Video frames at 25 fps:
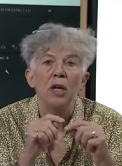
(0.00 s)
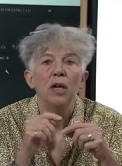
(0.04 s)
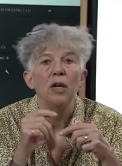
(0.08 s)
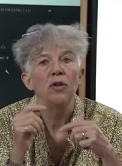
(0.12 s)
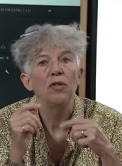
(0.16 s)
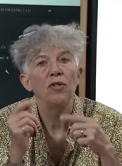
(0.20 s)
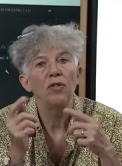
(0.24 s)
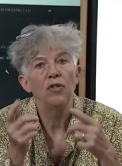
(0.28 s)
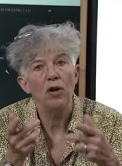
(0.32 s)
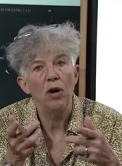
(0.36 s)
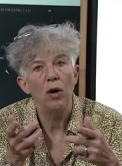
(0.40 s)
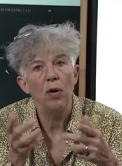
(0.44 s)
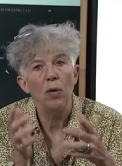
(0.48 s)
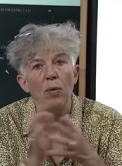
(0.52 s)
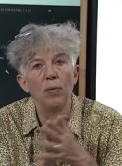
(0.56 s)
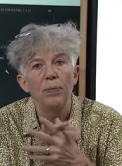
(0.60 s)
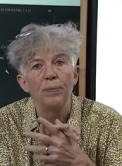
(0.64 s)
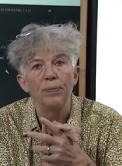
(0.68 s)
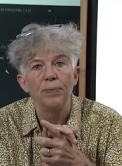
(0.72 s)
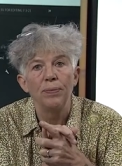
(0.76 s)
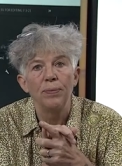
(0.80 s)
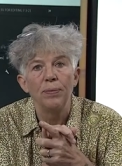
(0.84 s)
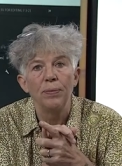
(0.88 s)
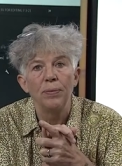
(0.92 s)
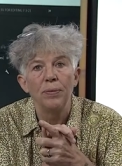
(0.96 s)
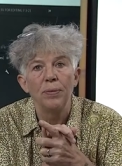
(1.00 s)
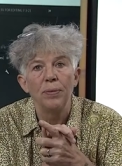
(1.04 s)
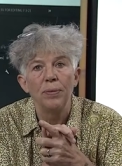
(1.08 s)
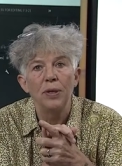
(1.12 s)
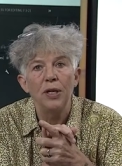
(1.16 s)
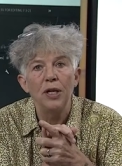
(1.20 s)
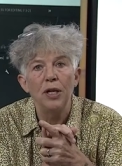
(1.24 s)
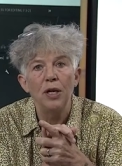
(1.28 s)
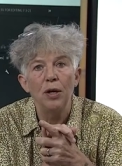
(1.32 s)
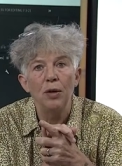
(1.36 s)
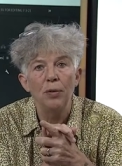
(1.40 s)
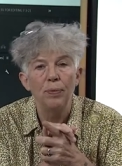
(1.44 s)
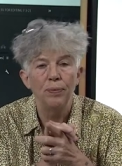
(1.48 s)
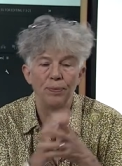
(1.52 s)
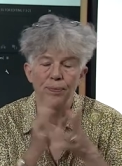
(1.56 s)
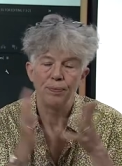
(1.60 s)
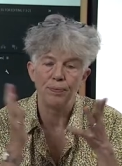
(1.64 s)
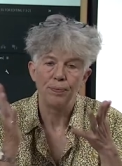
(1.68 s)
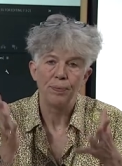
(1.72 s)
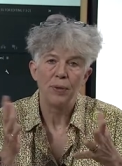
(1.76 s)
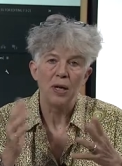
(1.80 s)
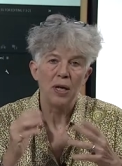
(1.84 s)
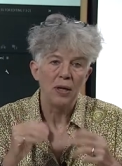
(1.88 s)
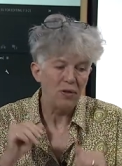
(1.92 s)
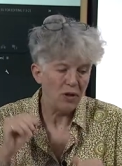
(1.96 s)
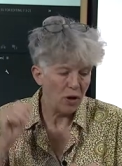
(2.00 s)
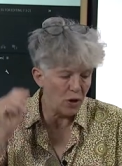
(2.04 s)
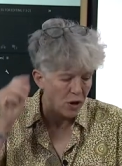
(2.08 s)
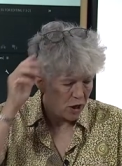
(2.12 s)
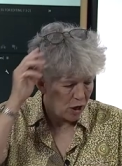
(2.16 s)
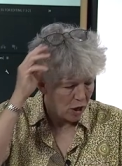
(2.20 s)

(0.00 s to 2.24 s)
So, you know, there you